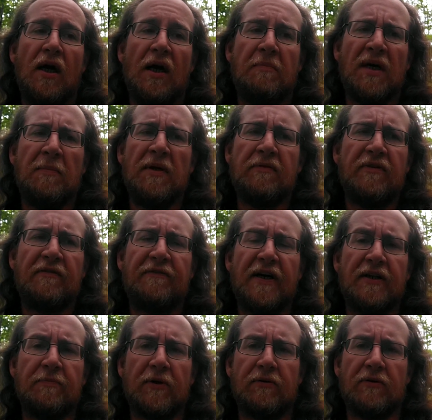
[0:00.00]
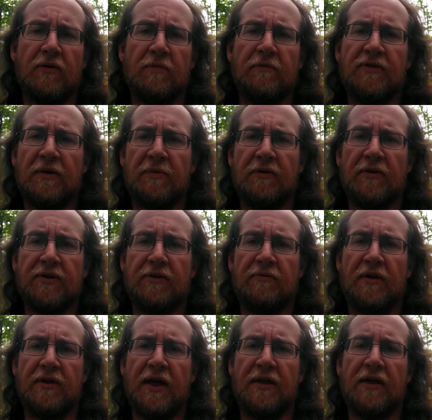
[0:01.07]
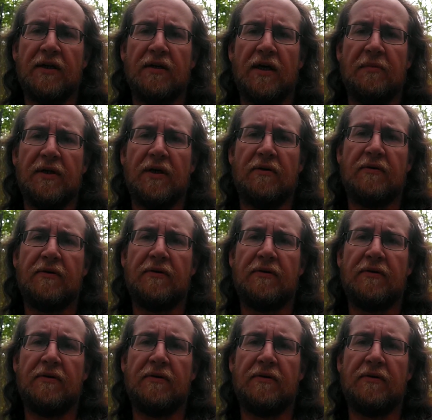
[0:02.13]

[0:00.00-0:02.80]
And maybe even a Facebook group. If somebody wants to run that, they can let me know.